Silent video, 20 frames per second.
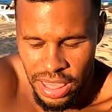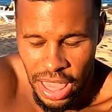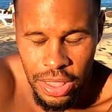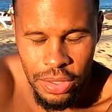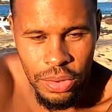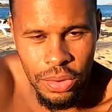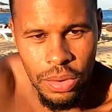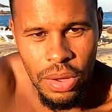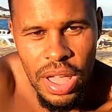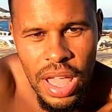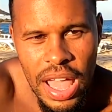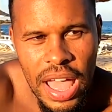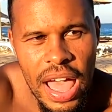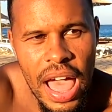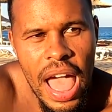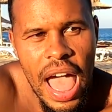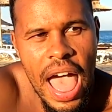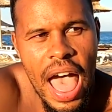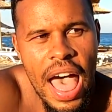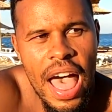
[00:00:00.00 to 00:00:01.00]
channel,
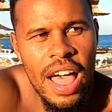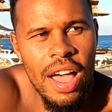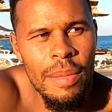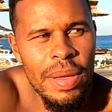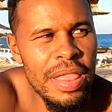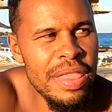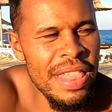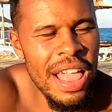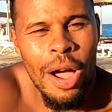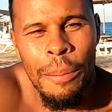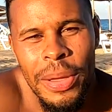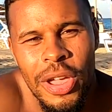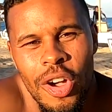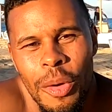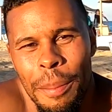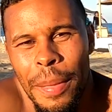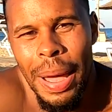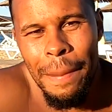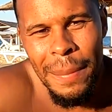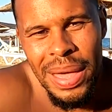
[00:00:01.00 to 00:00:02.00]
um, it's now
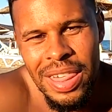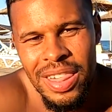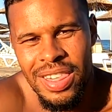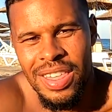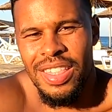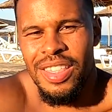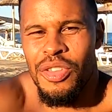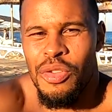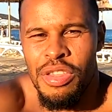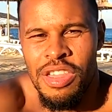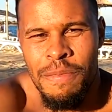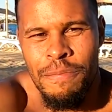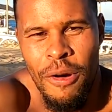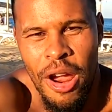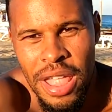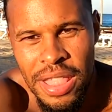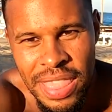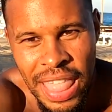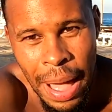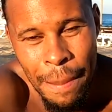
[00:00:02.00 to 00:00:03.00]
become my mission to
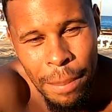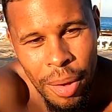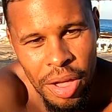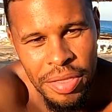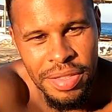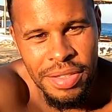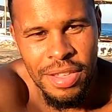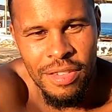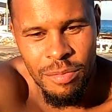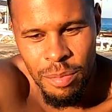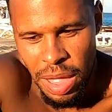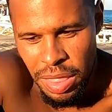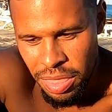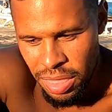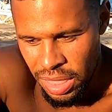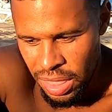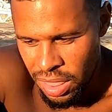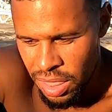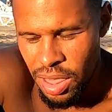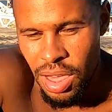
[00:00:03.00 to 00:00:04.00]
spread that positive
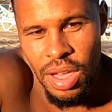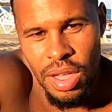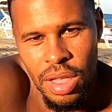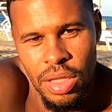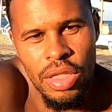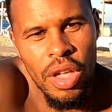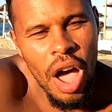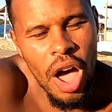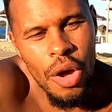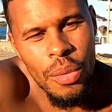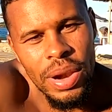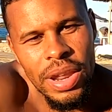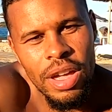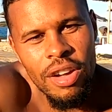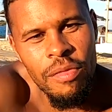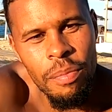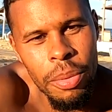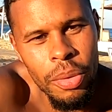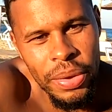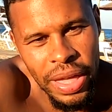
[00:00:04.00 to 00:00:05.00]
message, not
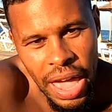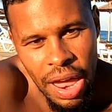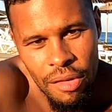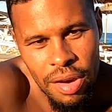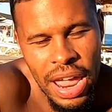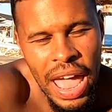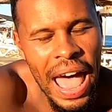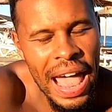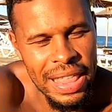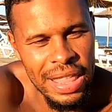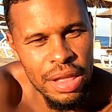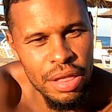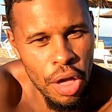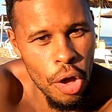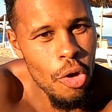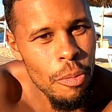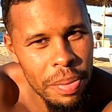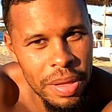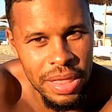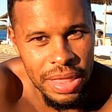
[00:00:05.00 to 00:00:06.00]
only of Bulgaria and its
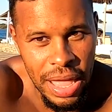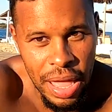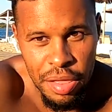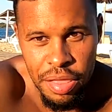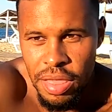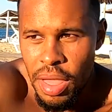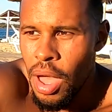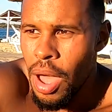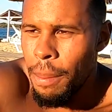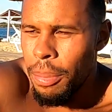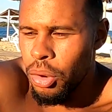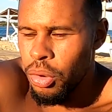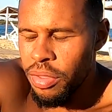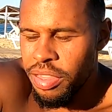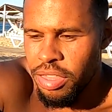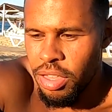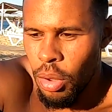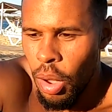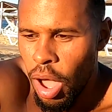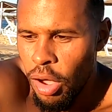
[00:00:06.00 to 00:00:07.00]
openness,
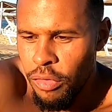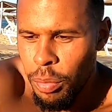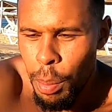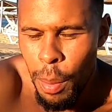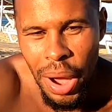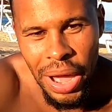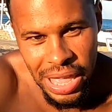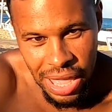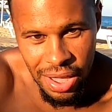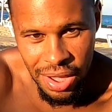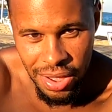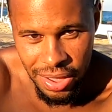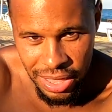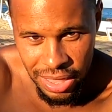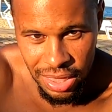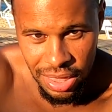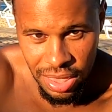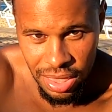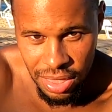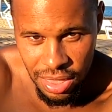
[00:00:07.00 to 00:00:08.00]
also of my
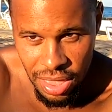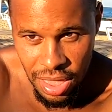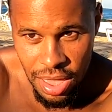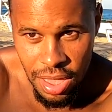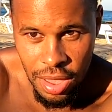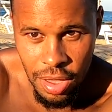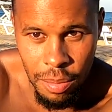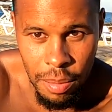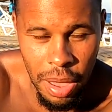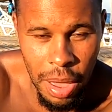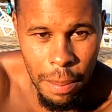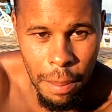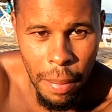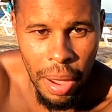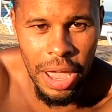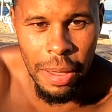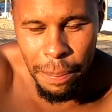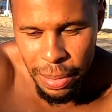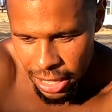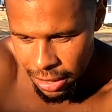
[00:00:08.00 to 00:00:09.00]
kind um, and
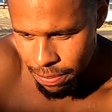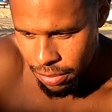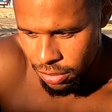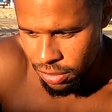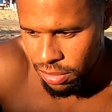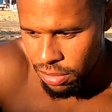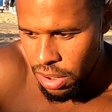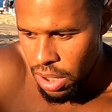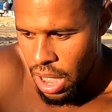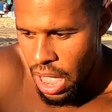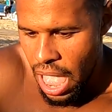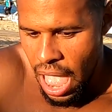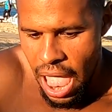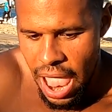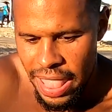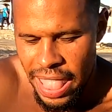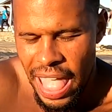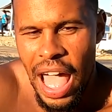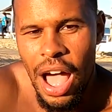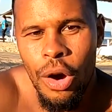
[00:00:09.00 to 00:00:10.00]
my people
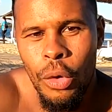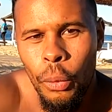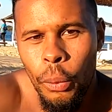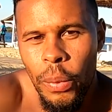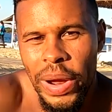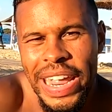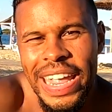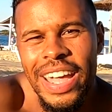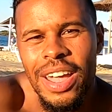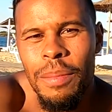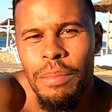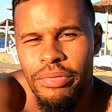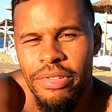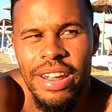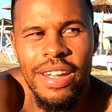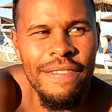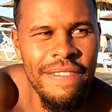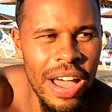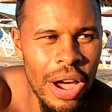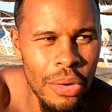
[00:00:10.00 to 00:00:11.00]
and how we can
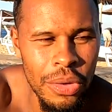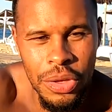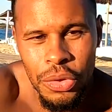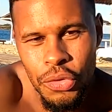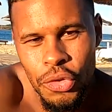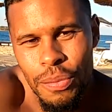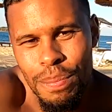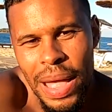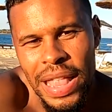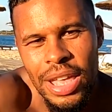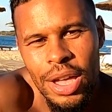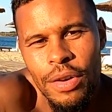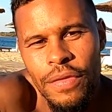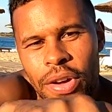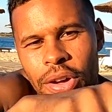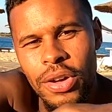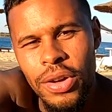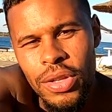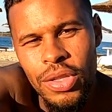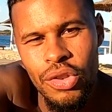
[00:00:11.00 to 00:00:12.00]
bring value to many
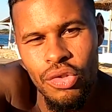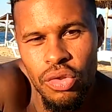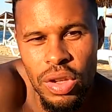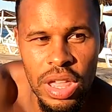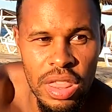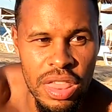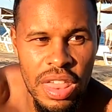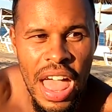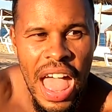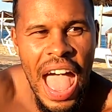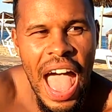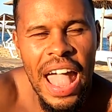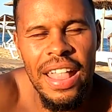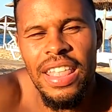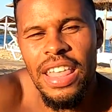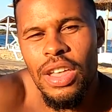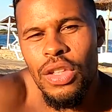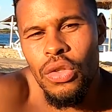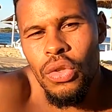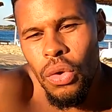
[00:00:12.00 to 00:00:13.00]
other countries
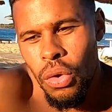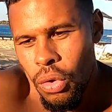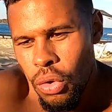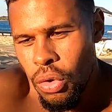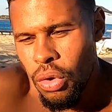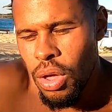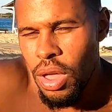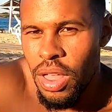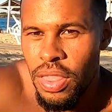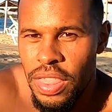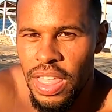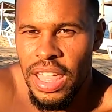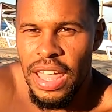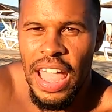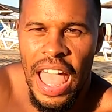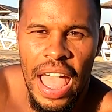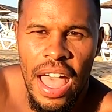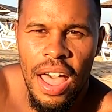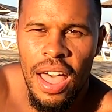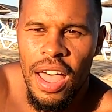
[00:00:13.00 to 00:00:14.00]
and ignore
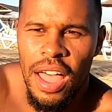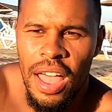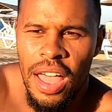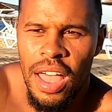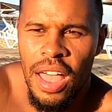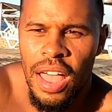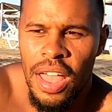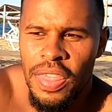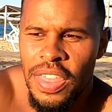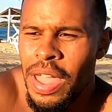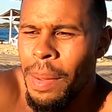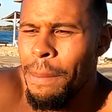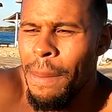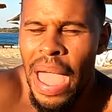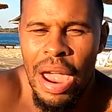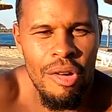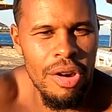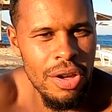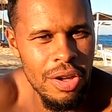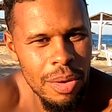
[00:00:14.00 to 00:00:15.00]
the, uh, the
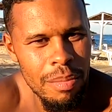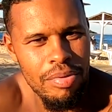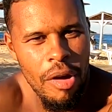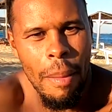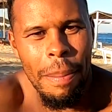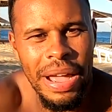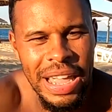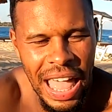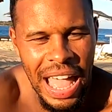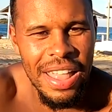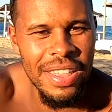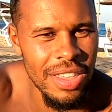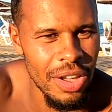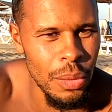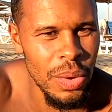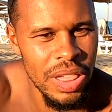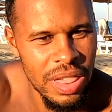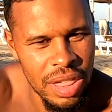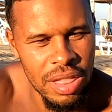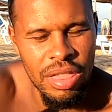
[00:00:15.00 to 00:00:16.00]
American
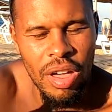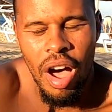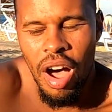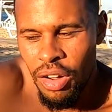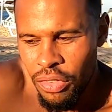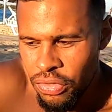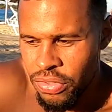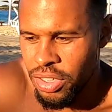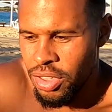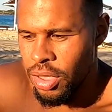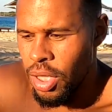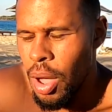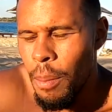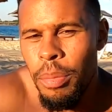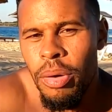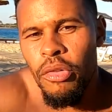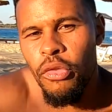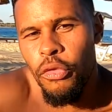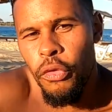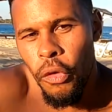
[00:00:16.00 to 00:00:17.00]
propaganda which is often
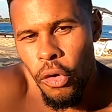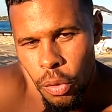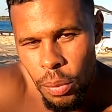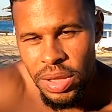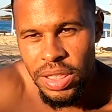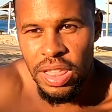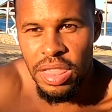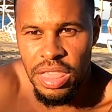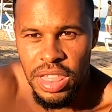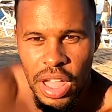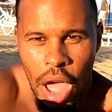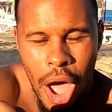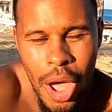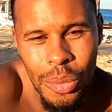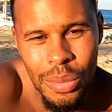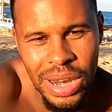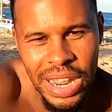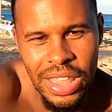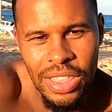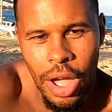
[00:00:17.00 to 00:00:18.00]
put forward as the
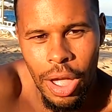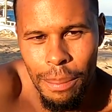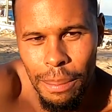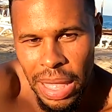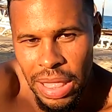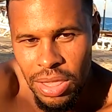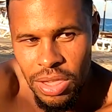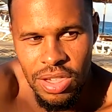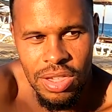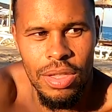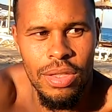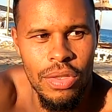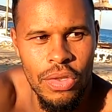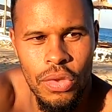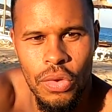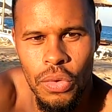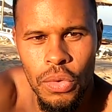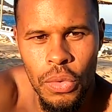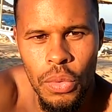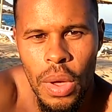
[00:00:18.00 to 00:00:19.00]
only dimension
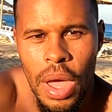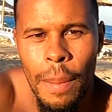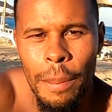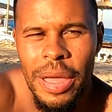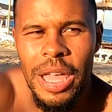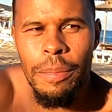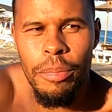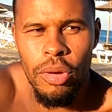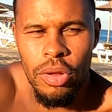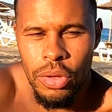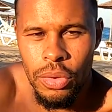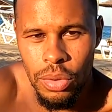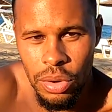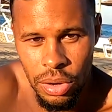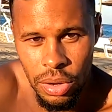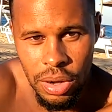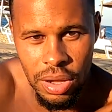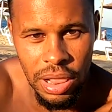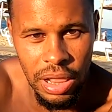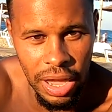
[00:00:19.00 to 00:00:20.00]
to people who
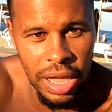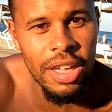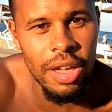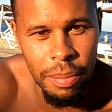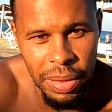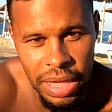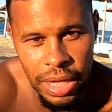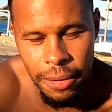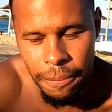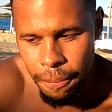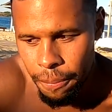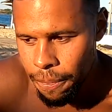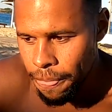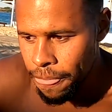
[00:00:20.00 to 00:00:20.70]
look like me.